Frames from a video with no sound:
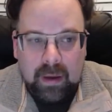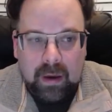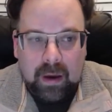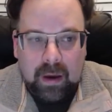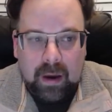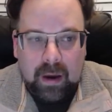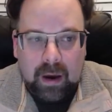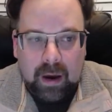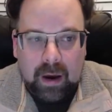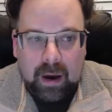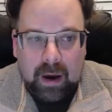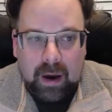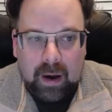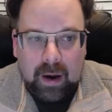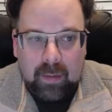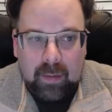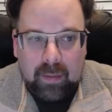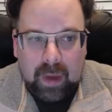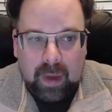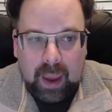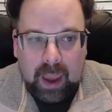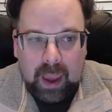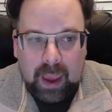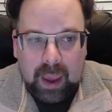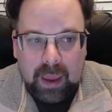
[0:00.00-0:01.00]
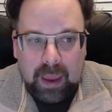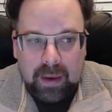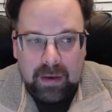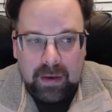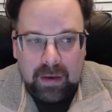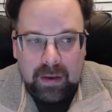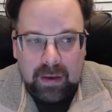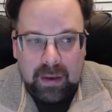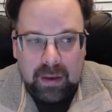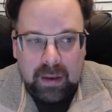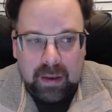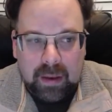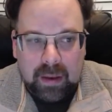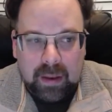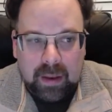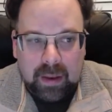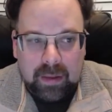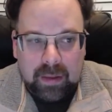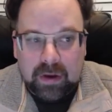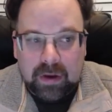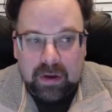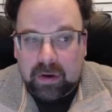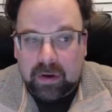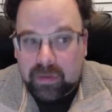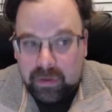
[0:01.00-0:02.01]
and
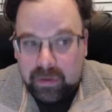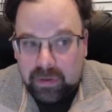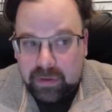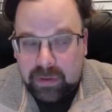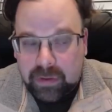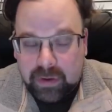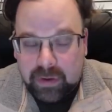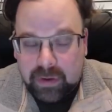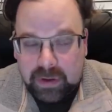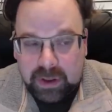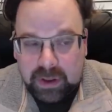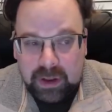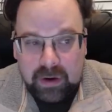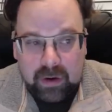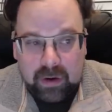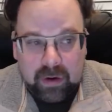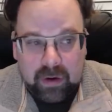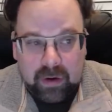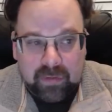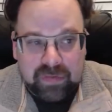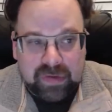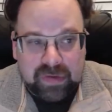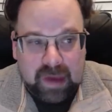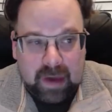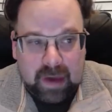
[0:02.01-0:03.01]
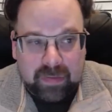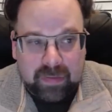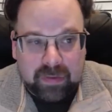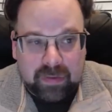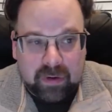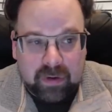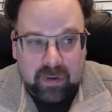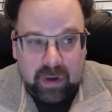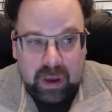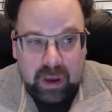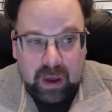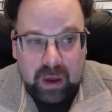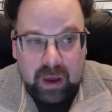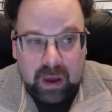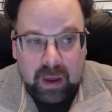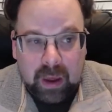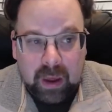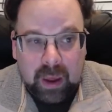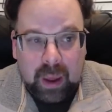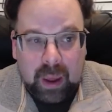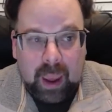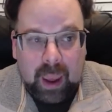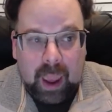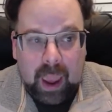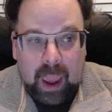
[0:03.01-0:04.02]
the leader of South Korea.
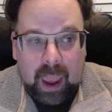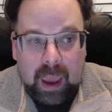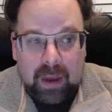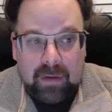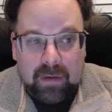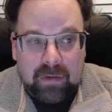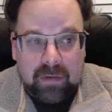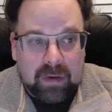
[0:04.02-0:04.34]
And